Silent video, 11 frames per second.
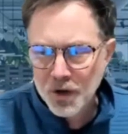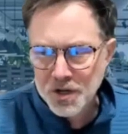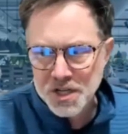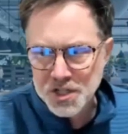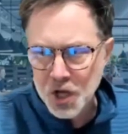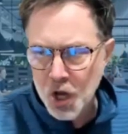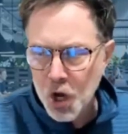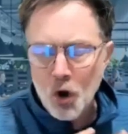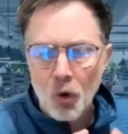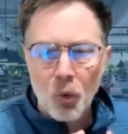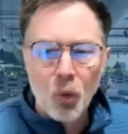question is,
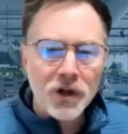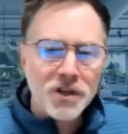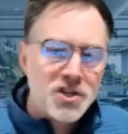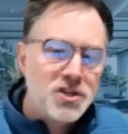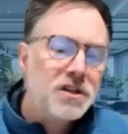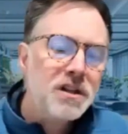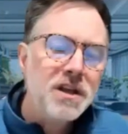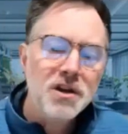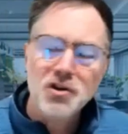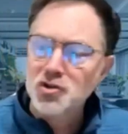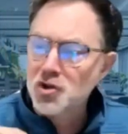what should
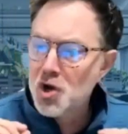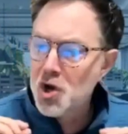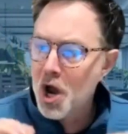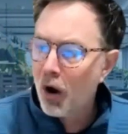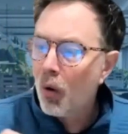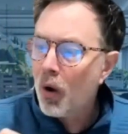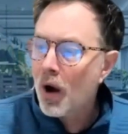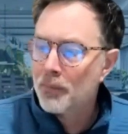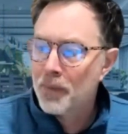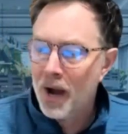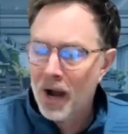leaders know
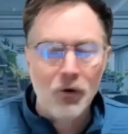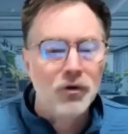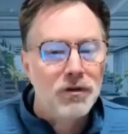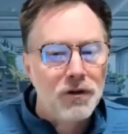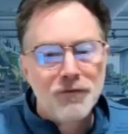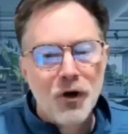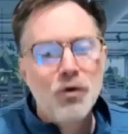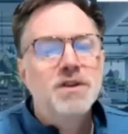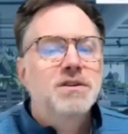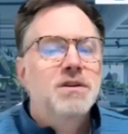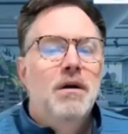about your
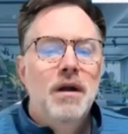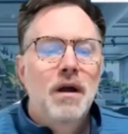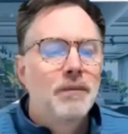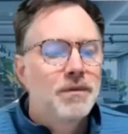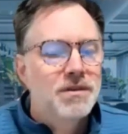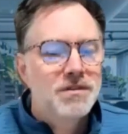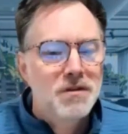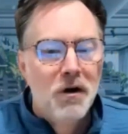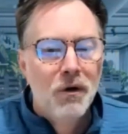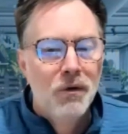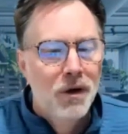focus area?
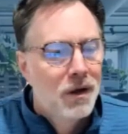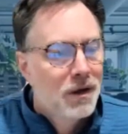So